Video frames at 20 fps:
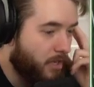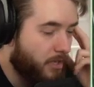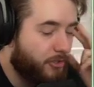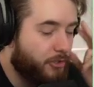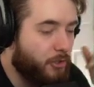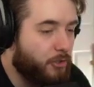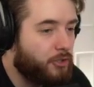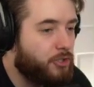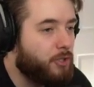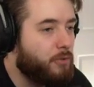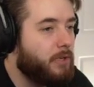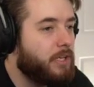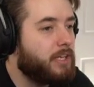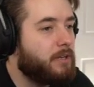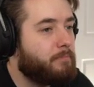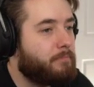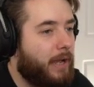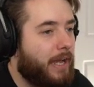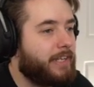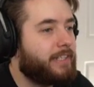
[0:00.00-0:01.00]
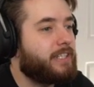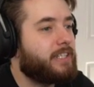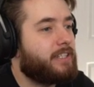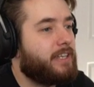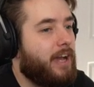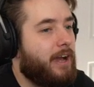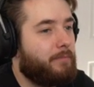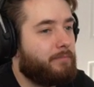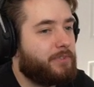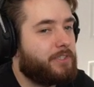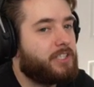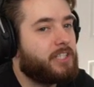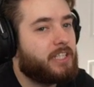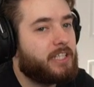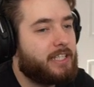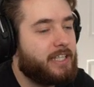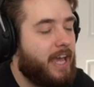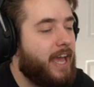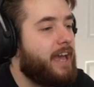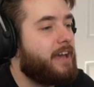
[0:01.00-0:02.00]
So you're doing bandit camps to
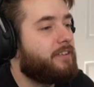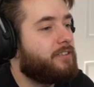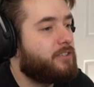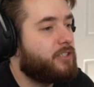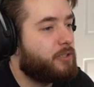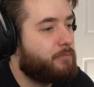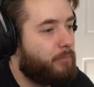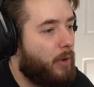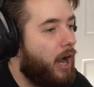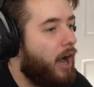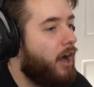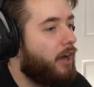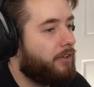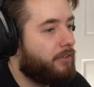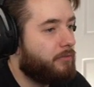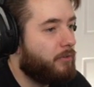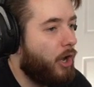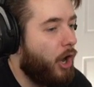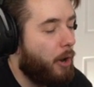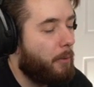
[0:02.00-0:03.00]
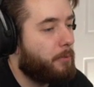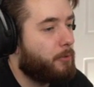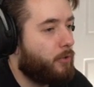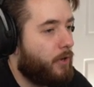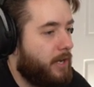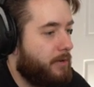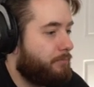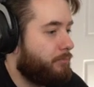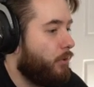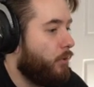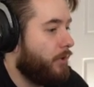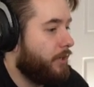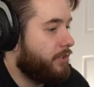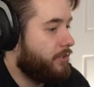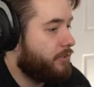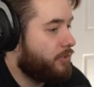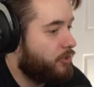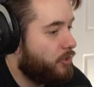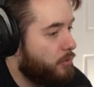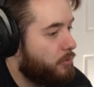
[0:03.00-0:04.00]
get Spartan upgrade
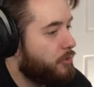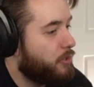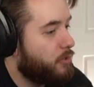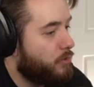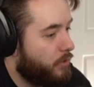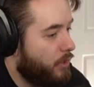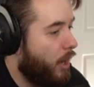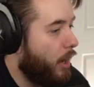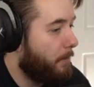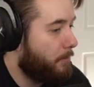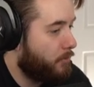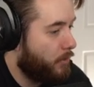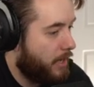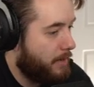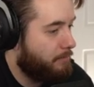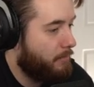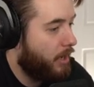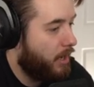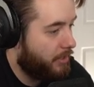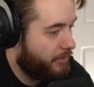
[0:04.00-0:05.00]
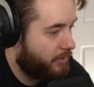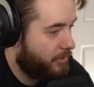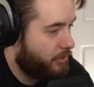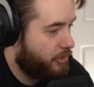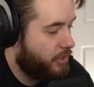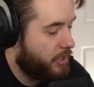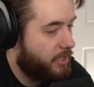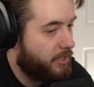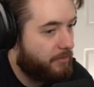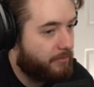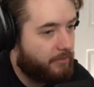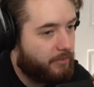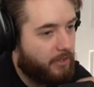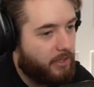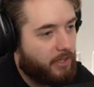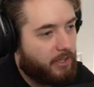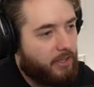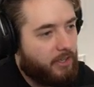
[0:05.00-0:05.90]
points so that you can upgrade Master Chief.